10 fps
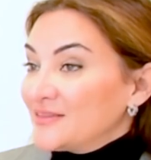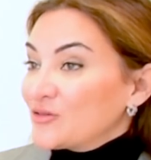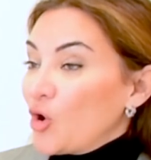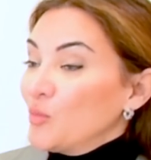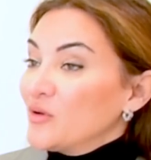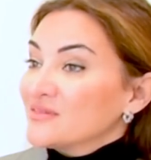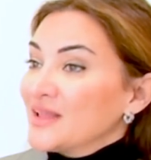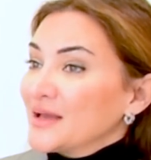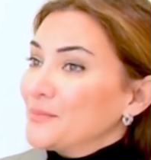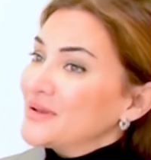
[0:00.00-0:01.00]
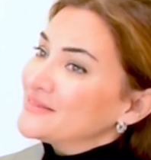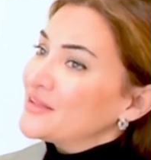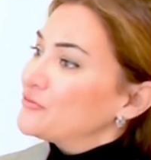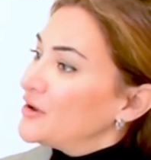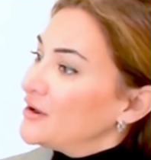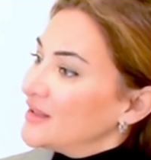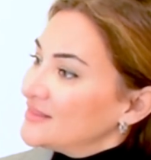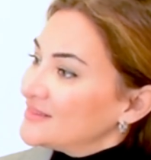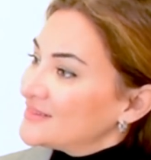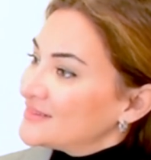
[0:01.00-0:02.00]
It's almost like, but it's not fair.
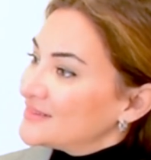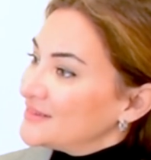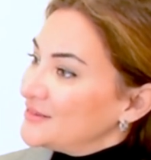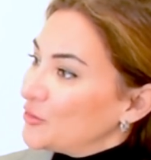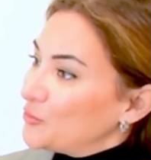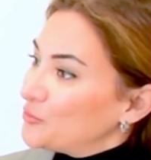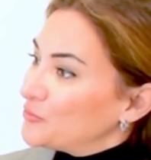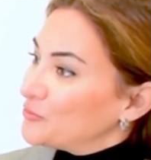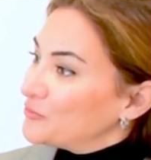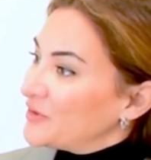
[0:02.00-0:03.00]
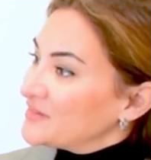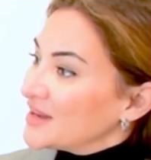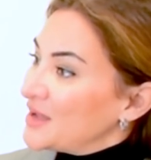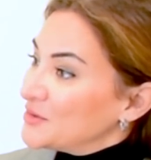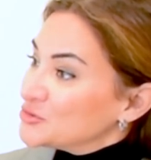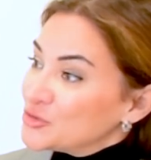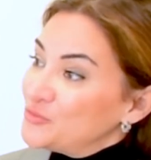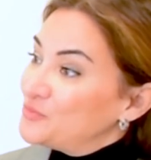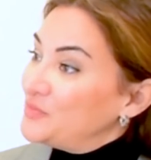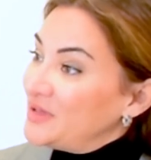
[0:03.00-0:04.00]
Let's, you know, Ras Al Khaimah
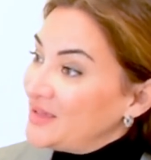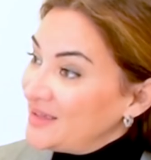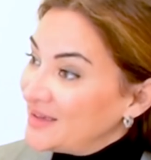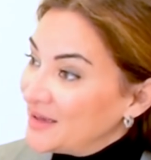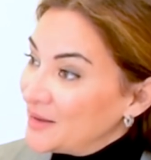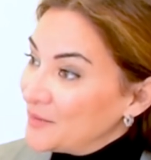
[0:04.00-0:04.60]
should be